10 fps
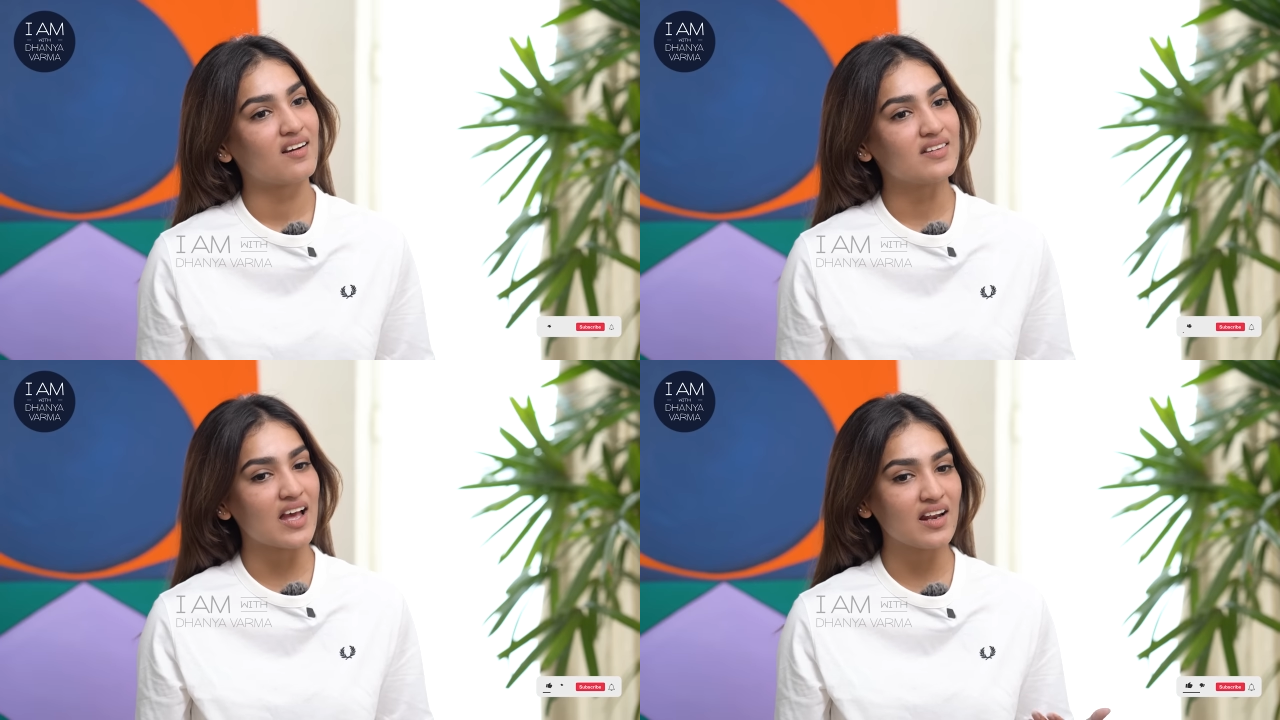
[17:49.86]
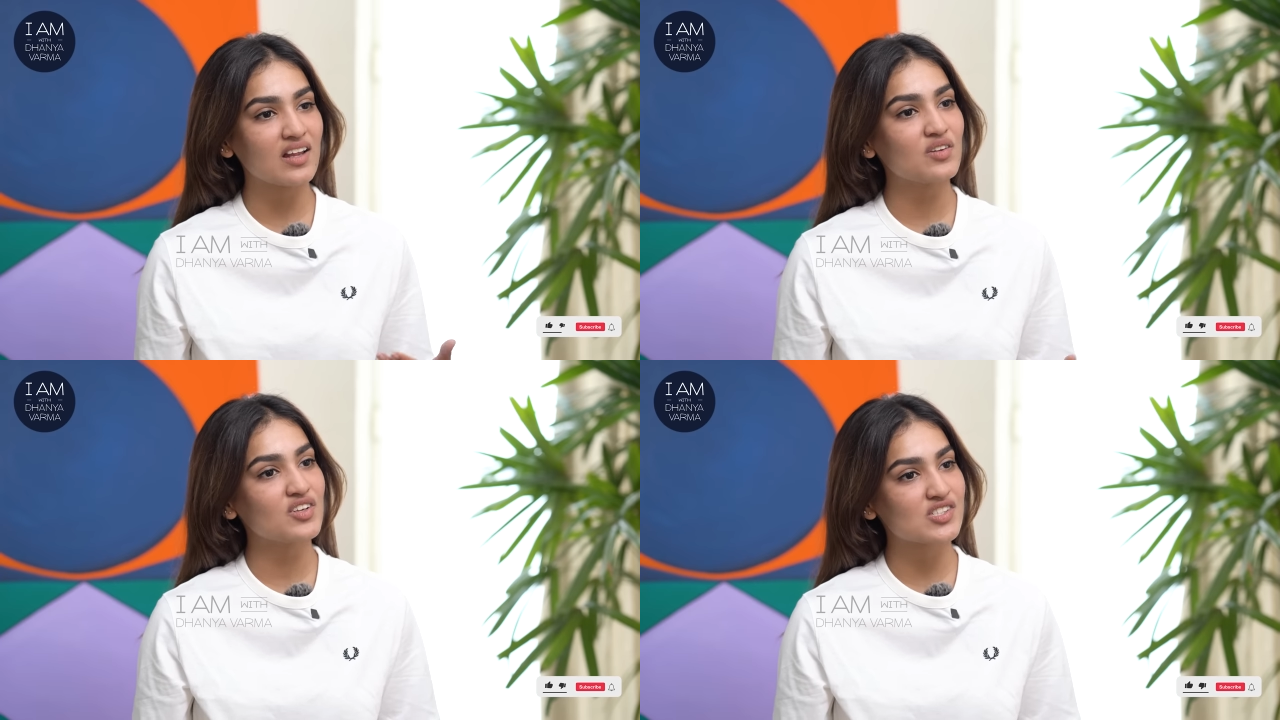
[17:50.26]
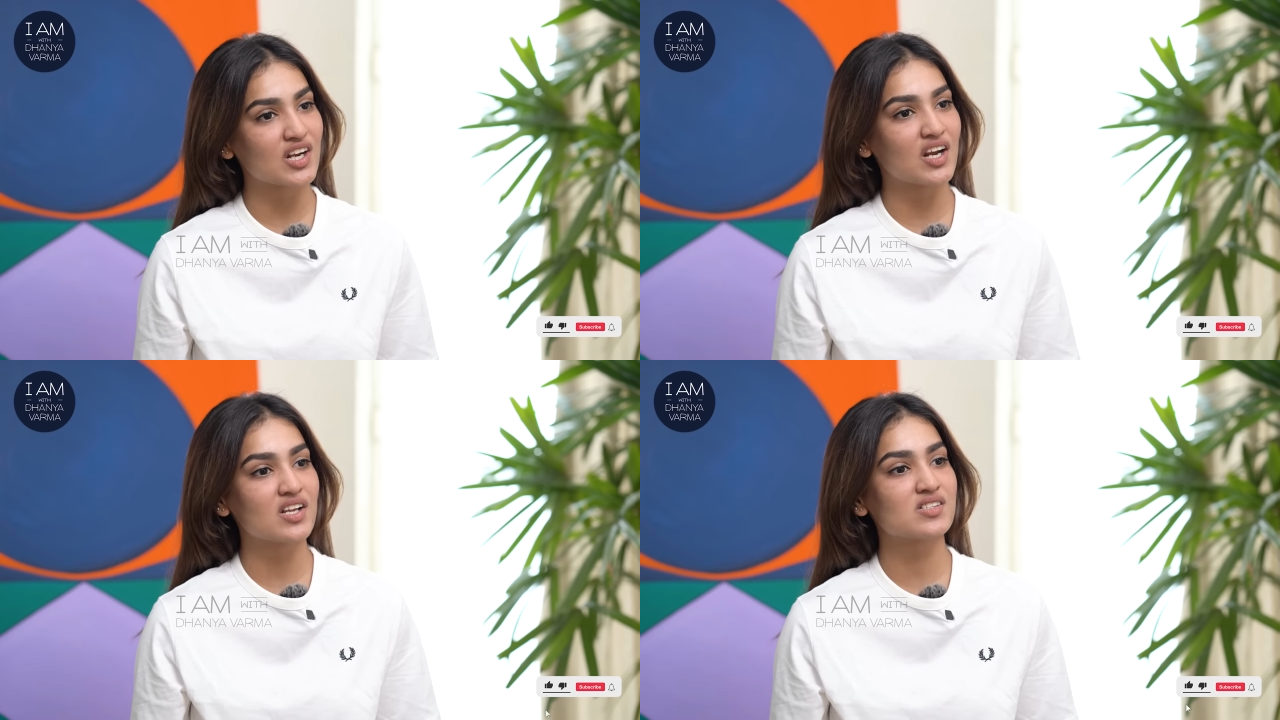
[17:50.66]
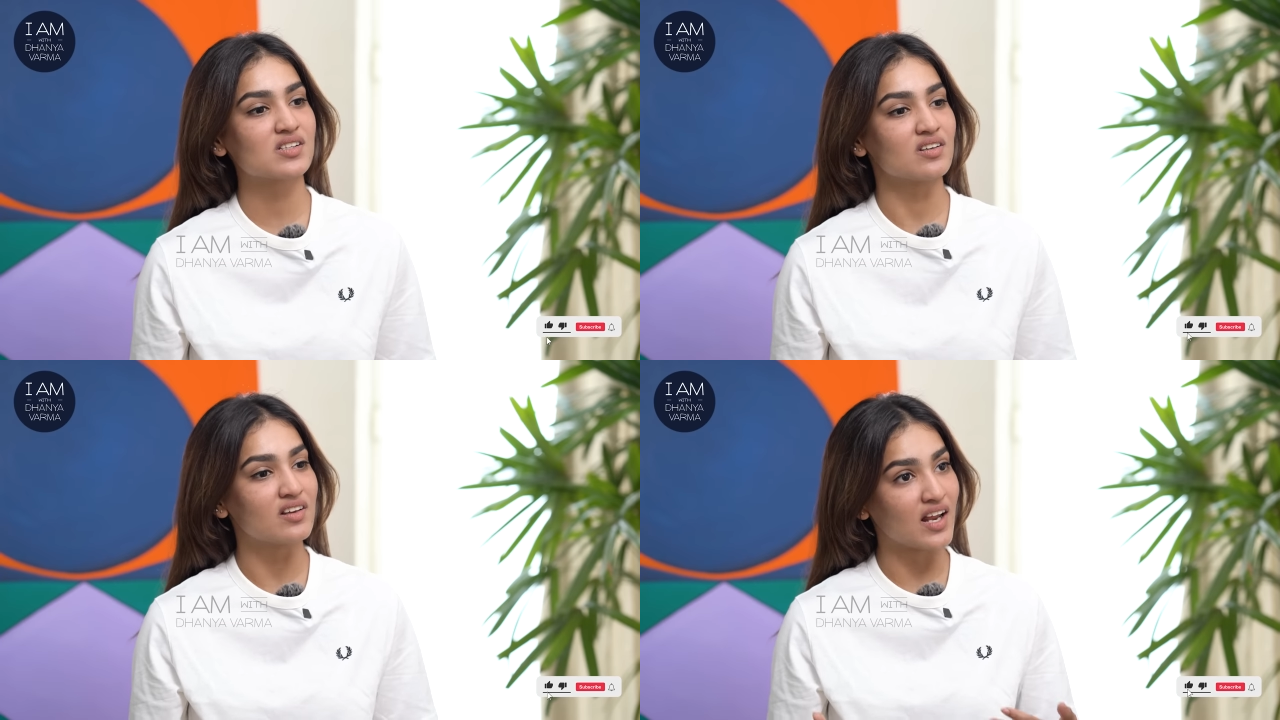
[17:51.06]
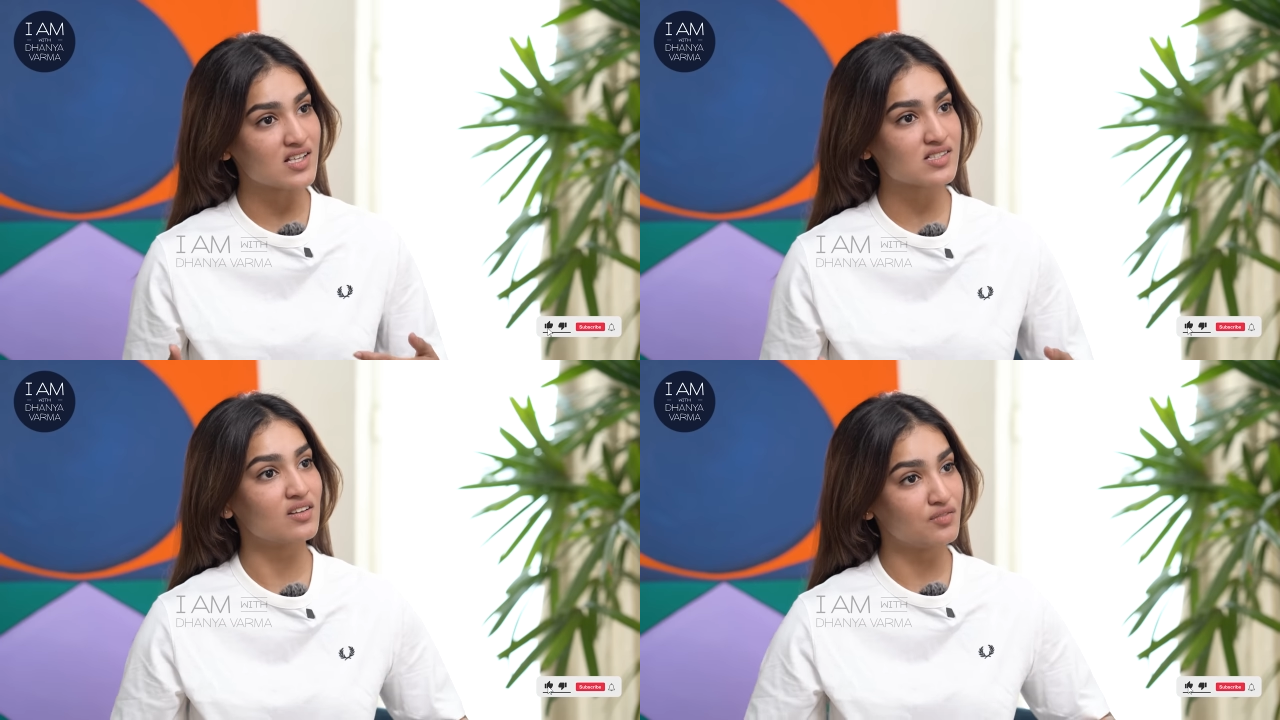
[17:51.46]
you say? I was dressed in
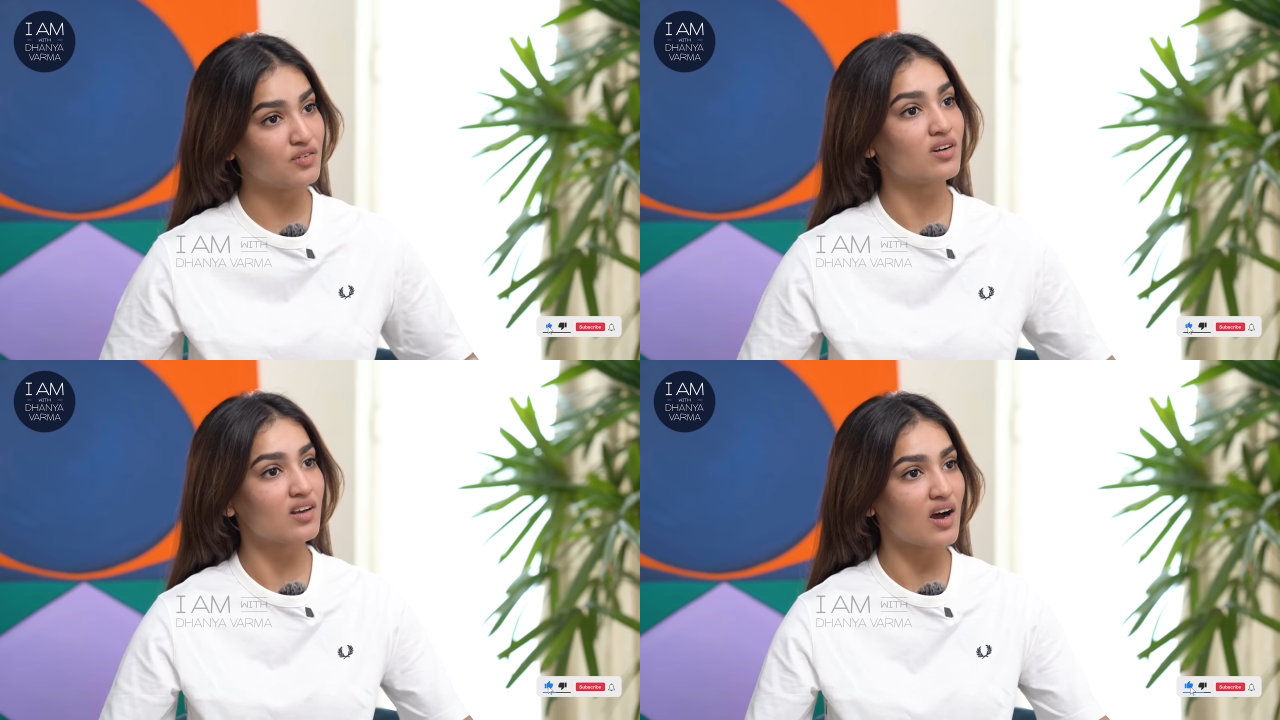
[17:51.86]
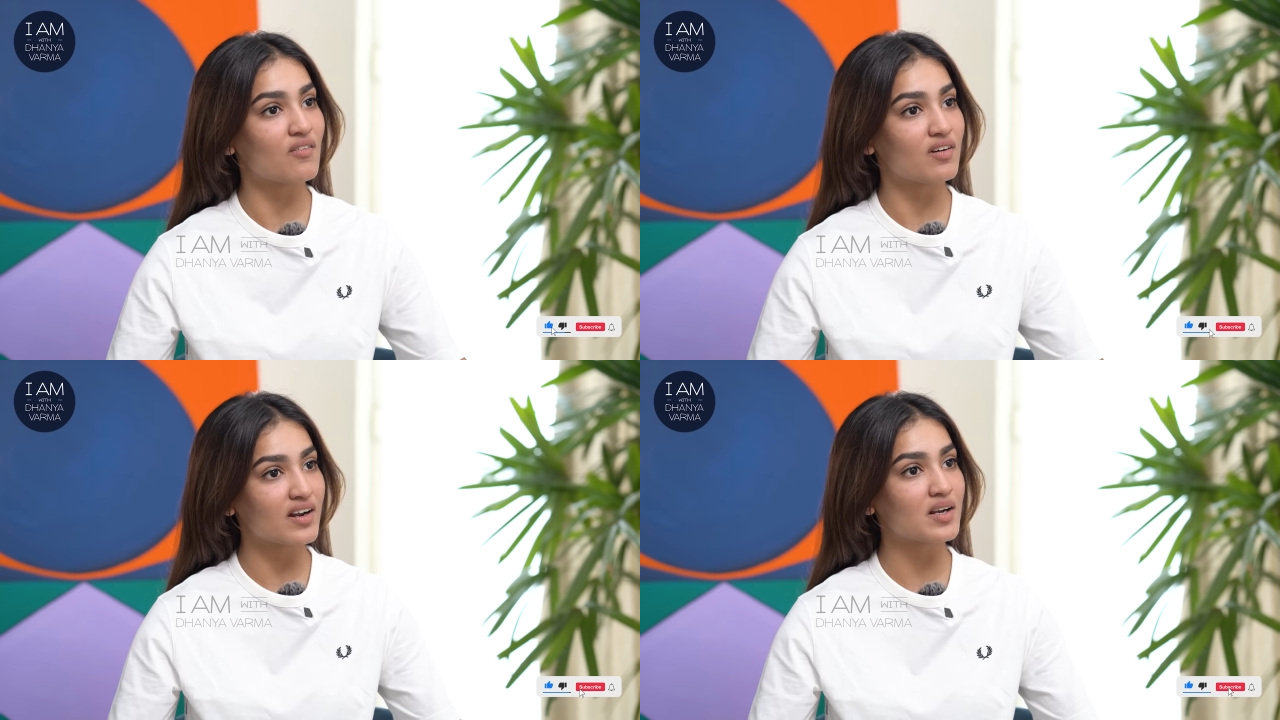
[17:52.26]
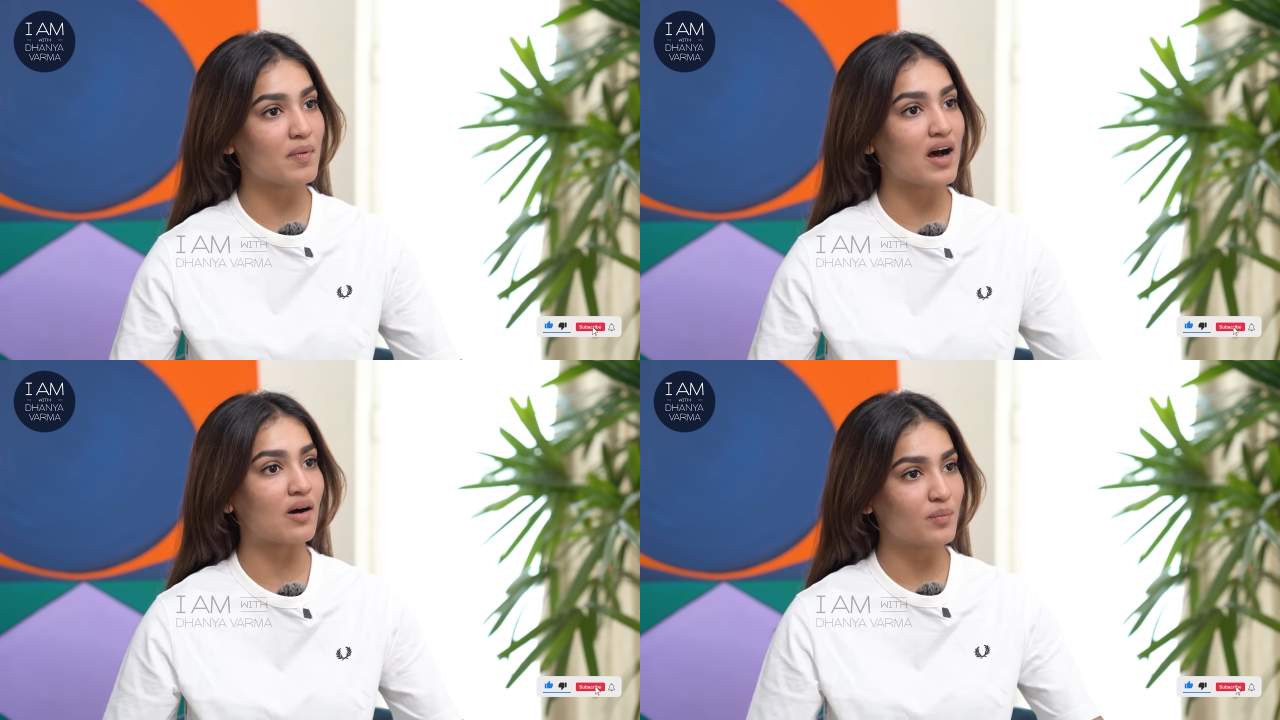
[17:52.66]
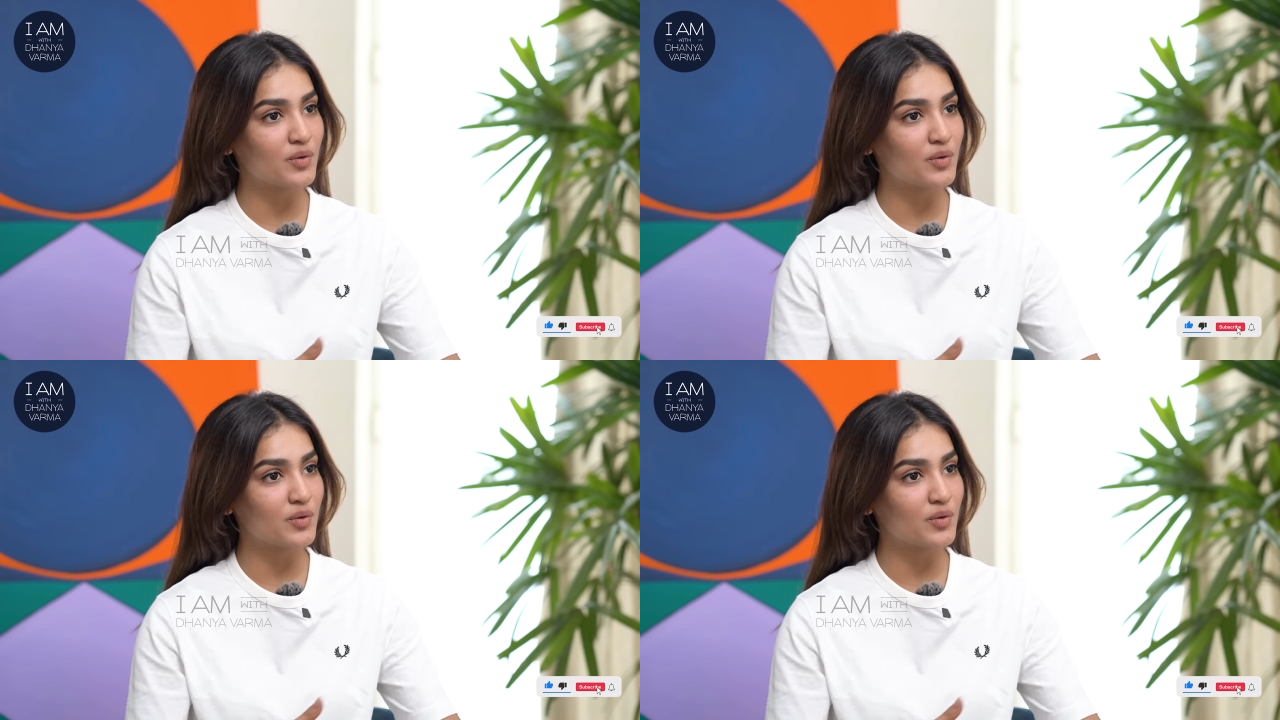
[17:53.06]
Grace and full covered at a power,